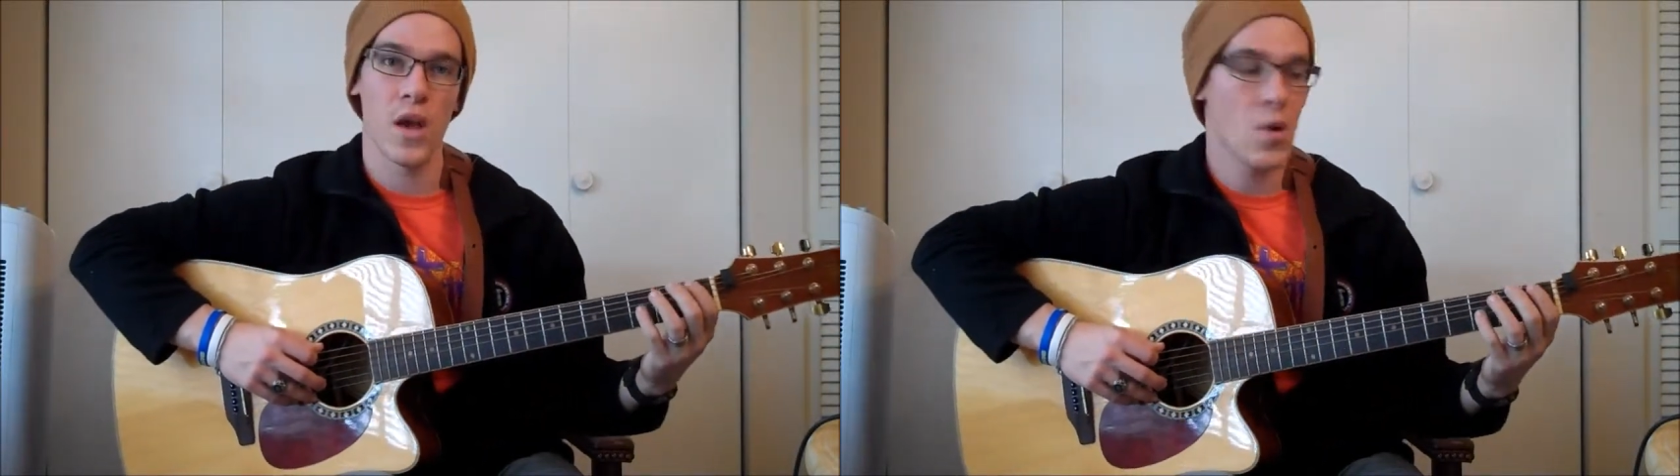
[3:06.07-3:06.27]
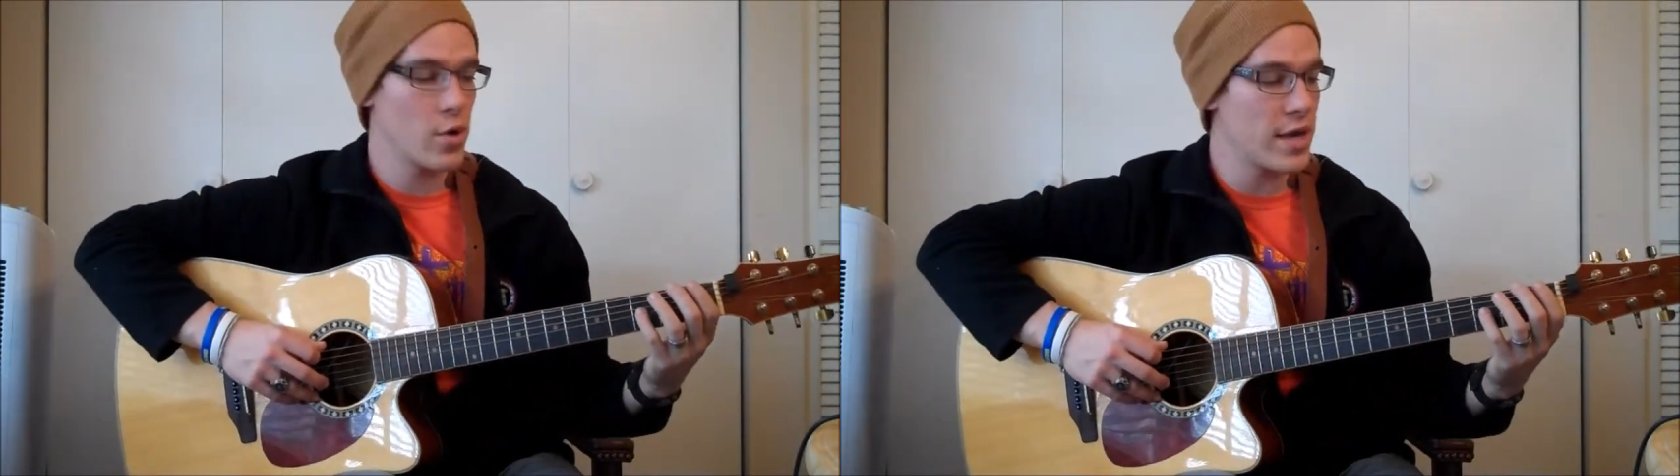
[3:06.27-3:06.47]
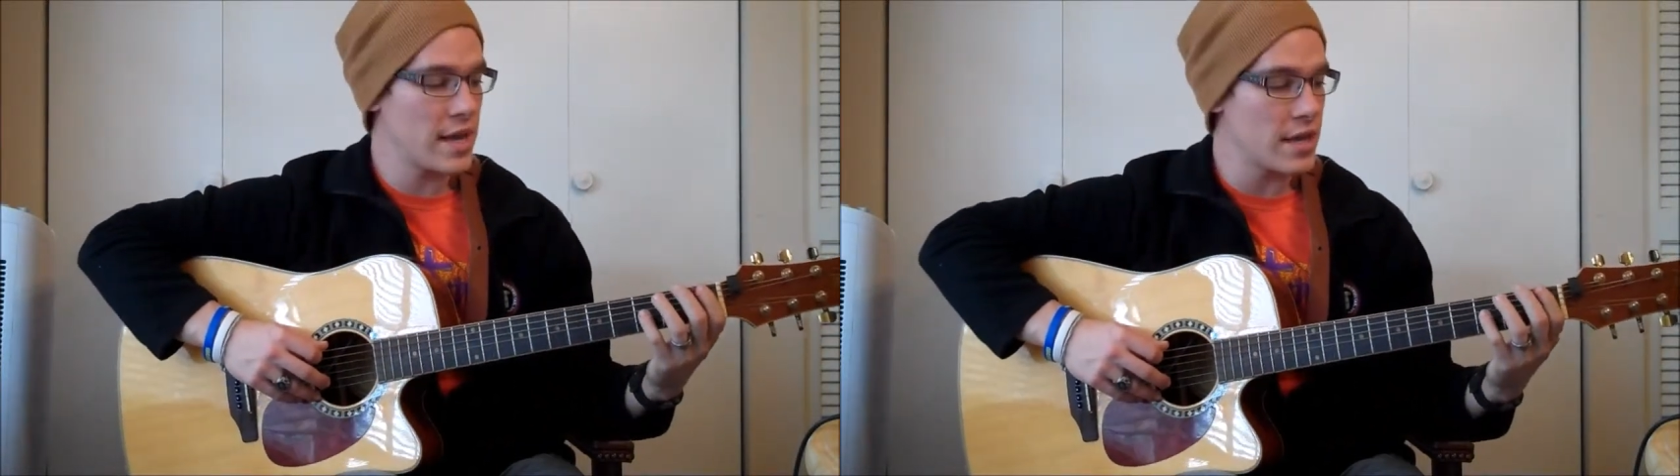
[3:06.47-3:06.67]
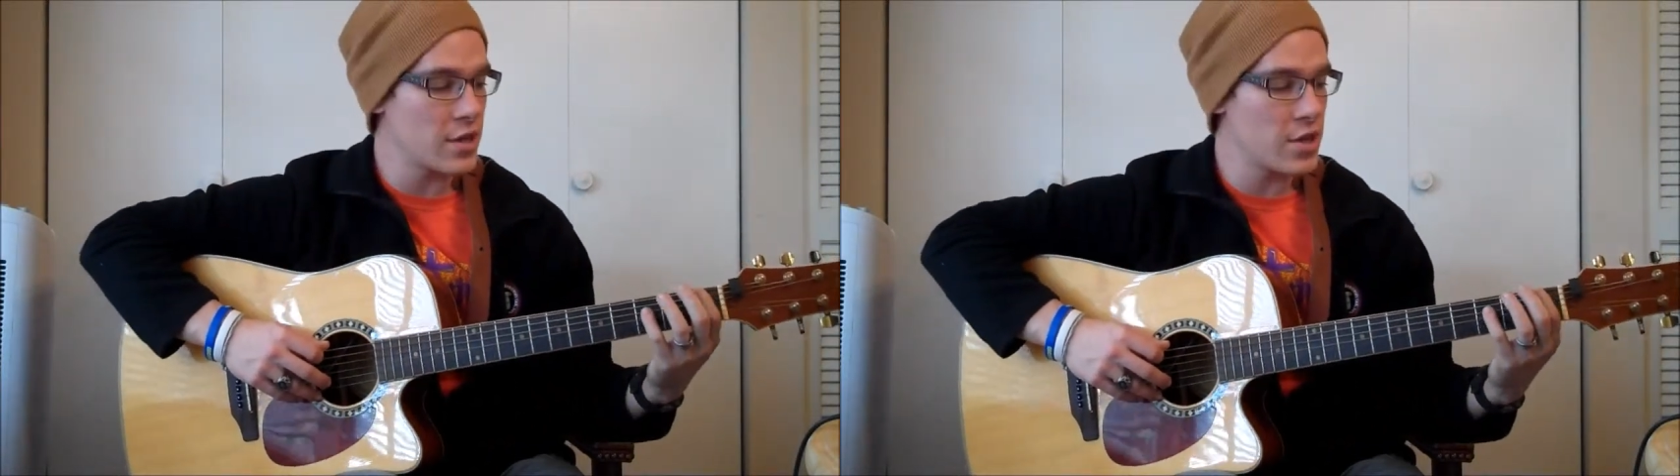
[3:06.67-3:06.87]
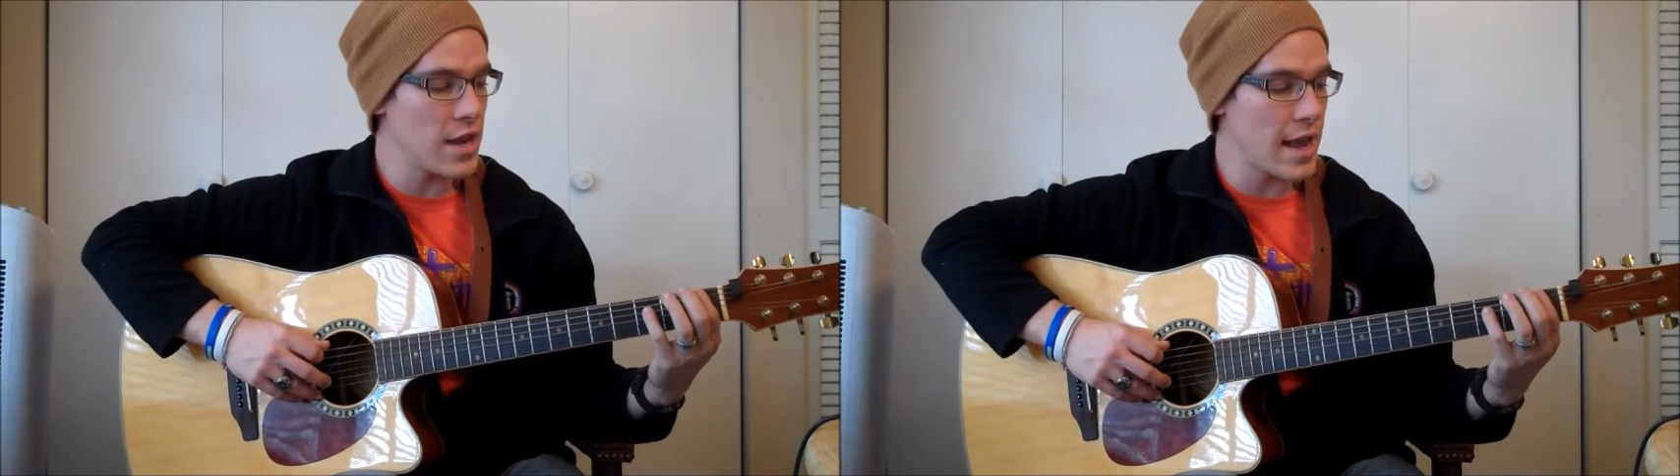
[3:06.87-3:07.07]
we're getting a
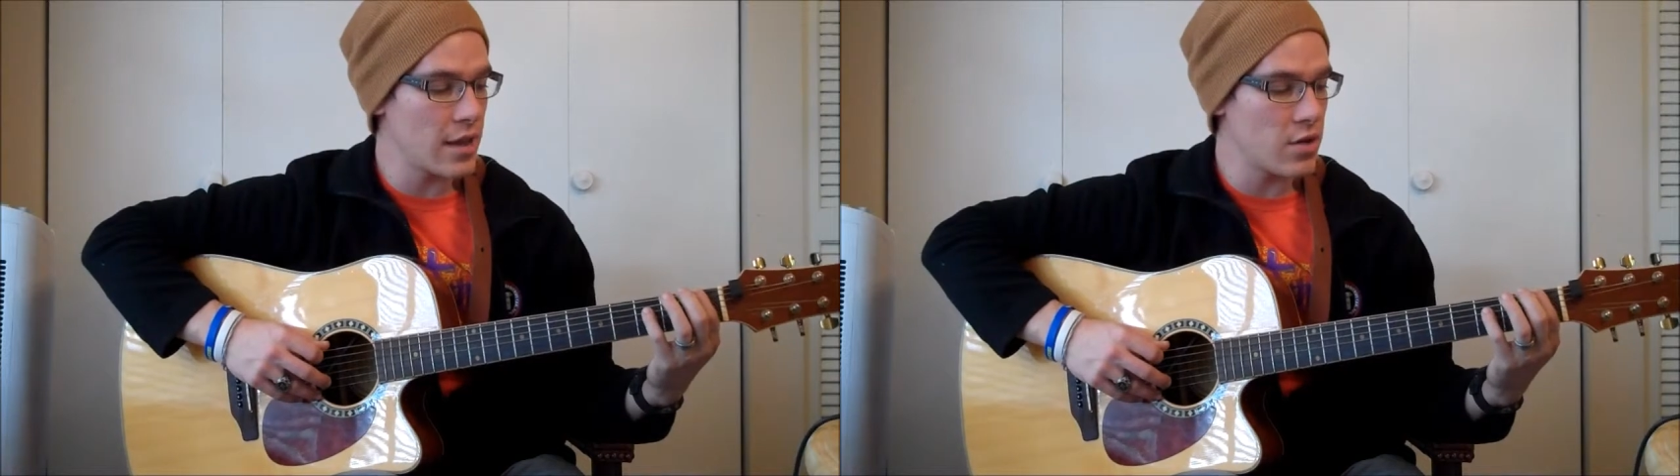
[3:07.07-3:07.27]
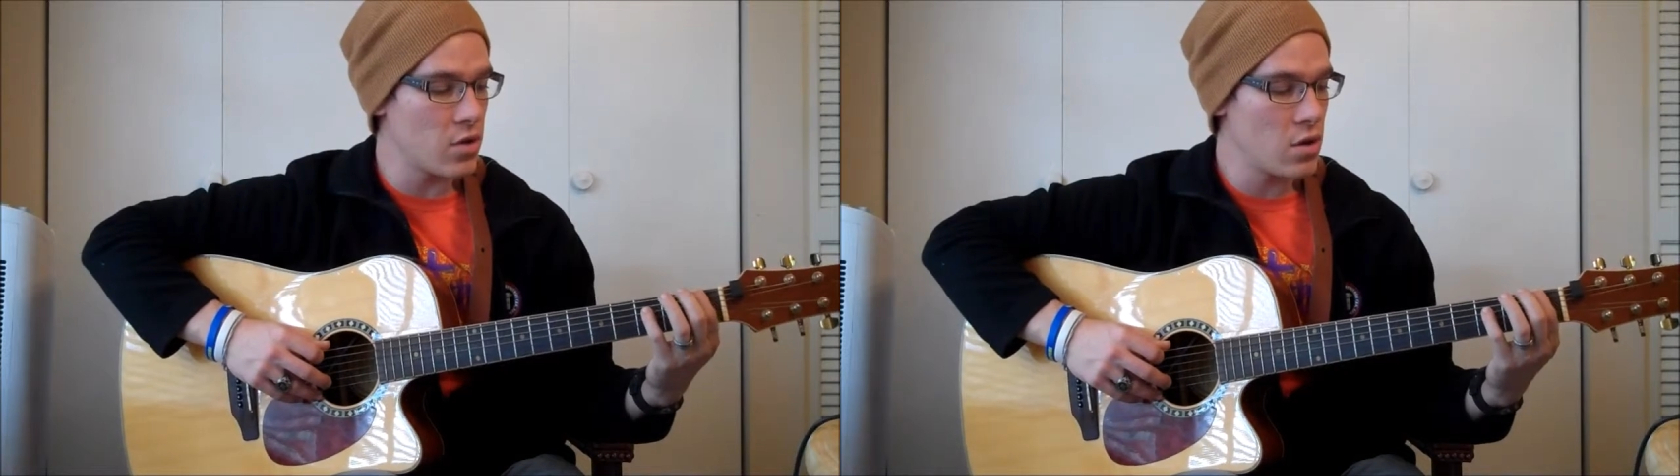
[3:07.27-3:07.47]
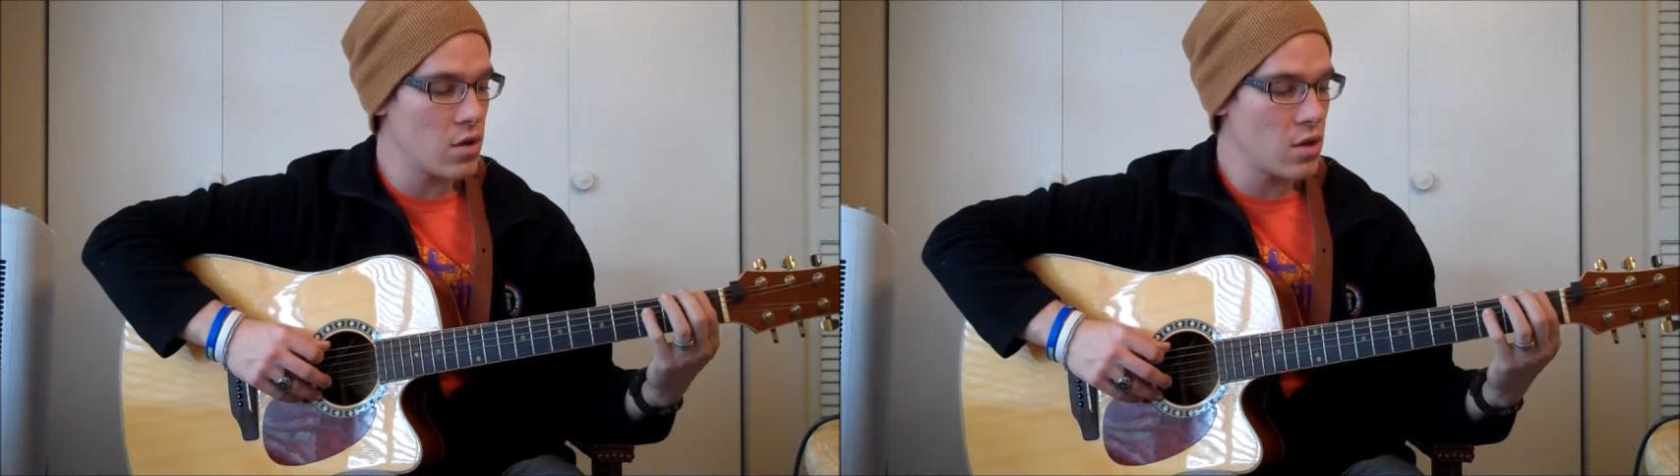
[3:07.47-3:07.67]
good angle,